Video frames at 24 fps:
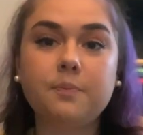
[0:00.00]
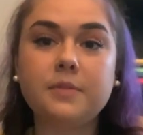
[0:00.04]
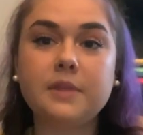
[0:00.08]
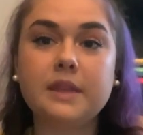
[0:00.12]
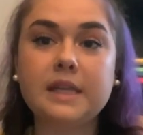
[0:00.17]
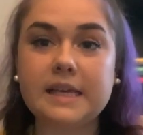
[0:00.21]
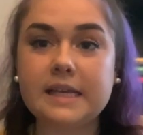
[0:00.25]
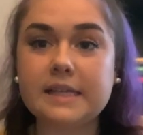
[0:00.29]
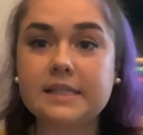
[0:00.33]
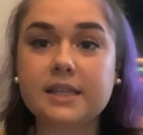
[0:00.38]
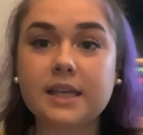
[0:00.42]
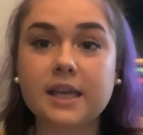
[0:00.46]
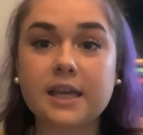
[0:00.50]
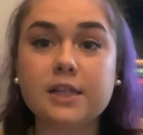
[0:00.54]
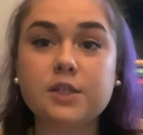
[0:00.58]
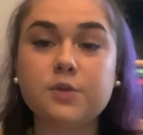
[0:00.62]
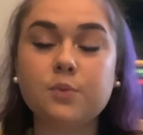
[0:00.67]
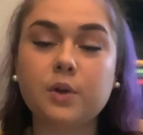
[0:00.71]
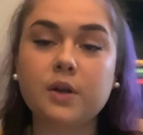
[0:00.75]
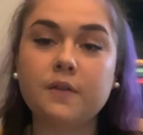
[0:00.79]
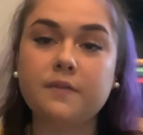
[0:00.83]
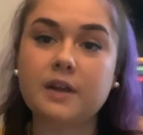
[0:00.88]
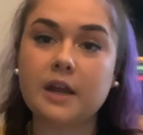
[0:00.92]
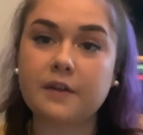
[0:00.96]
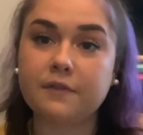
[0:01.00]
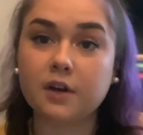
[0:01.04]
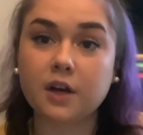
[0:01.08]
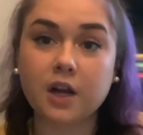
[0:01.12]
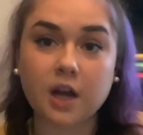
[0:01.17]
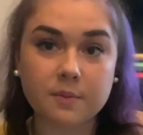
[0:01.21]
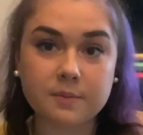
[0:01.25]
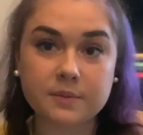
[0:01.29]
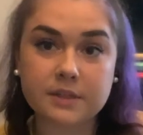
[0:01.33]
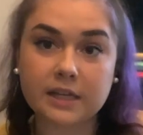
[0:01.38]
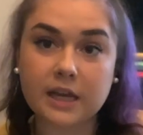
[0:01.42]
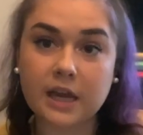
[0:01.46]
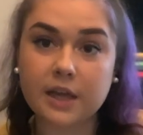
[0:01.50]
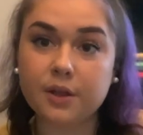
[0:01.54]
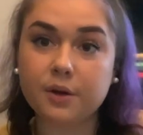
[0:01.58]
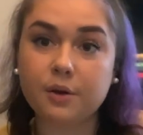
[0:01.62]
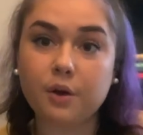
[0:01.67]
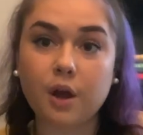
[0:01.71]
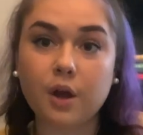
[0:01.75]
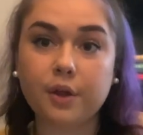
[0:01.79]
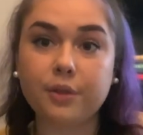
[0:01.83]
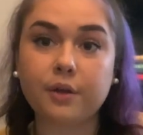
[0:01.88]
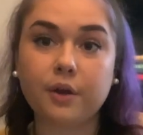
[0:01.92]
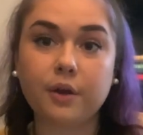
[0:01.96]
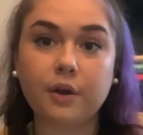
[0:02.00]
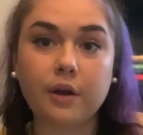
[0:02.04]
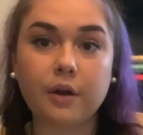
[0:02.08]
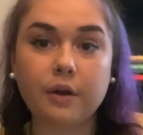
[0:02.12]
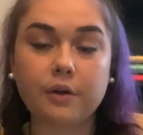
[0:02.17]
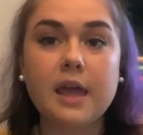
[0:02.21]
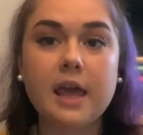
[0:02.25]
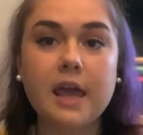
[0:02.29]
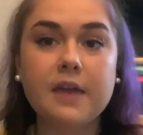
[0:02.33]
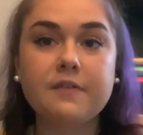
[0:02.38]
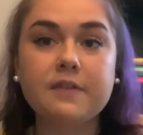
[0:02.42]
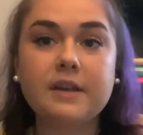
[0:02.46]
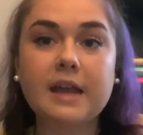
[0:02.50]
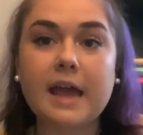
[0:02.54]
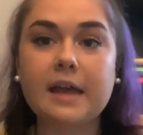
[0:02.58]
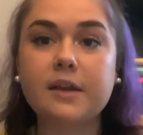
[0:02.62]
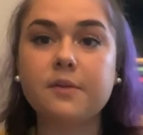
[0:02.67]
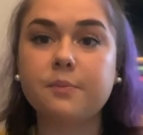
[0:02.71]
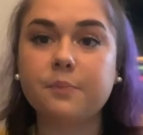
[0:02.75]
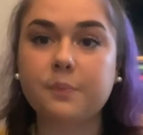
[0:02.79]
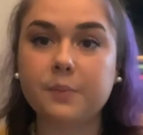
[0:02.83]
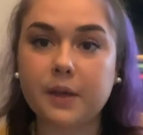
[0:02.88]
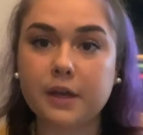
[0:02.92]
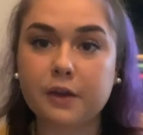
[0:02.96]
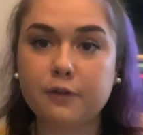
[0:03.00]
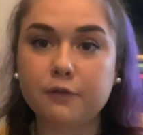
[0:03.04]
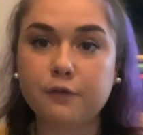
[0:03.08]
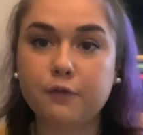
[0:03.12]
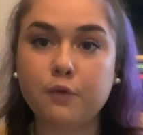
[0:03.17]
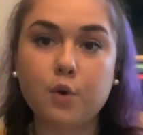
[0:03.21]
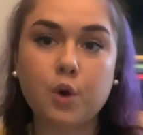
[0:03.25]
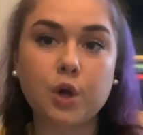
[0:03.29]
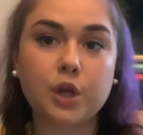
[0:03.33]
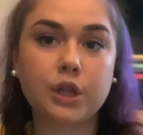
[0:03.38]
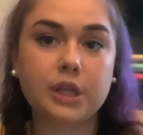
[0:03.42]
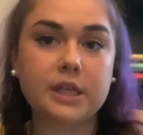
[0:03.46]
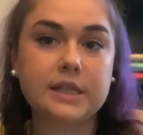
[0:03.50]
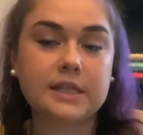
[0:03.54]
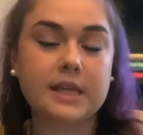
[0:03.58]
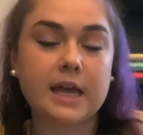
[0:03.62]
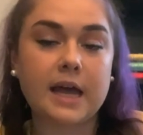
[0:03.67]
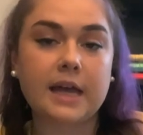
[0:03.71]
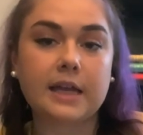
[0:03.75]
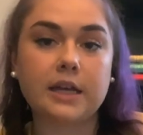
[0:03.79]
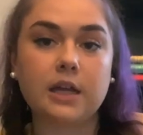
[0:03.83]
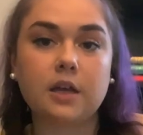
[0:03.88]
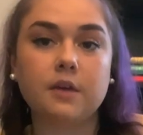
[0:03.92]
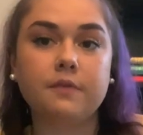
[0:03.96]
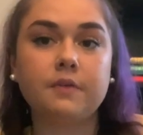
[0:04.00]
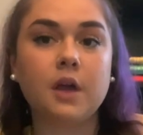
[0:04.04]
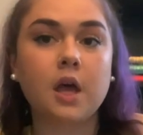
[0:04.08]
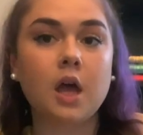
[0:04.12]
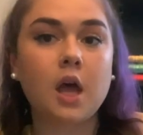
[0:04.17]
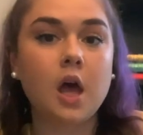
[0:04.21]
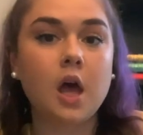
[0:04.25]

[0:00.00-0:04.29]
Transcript: These kids would have never come together on their own if it hadn't been for these kind of